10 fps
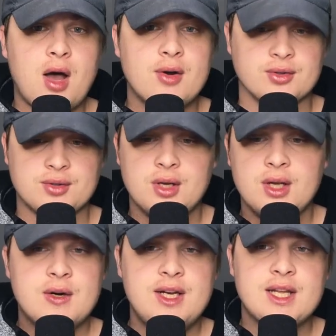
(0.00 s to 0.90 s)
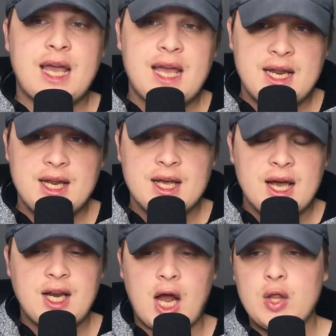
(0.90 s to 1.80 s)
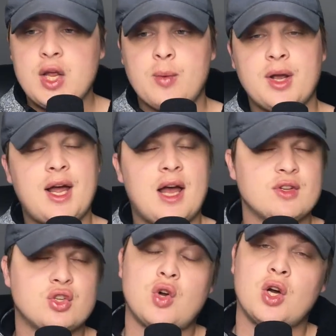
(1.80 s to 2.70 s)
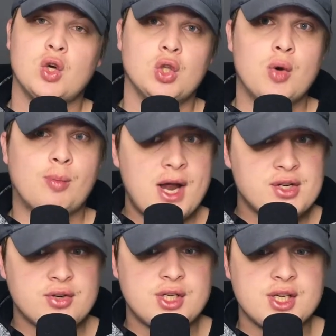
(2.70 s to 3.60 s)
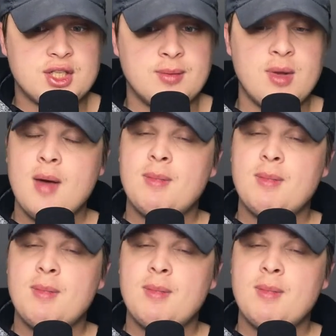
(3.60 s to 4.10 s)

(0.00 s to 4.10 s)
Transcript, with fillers: models here indicating not only are we going to have a stronger low pressure system,